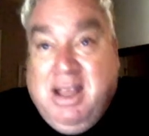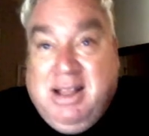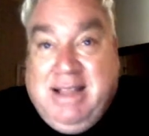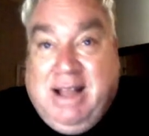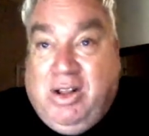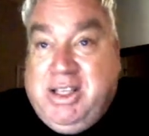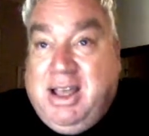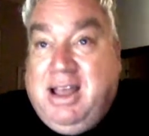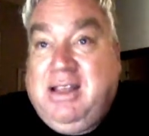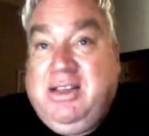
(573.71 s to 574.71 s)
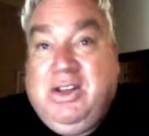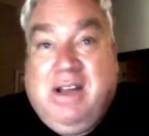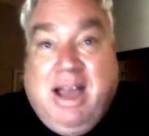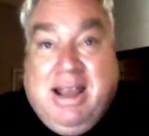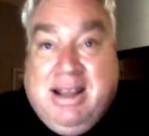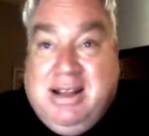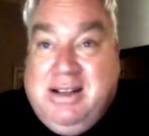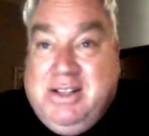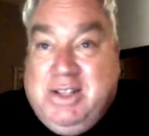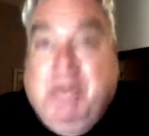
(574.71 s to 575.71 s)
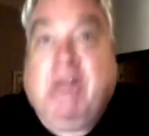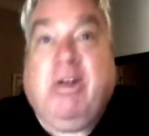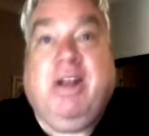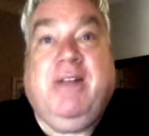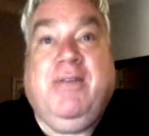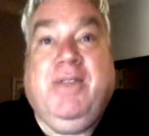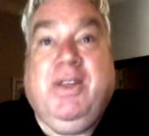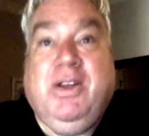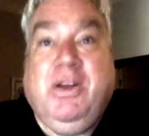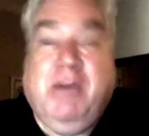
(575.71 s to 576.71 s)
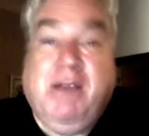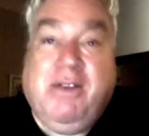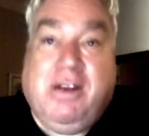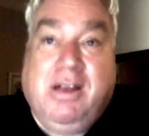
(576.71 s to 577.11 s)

Delta, United, Spirit, whomever.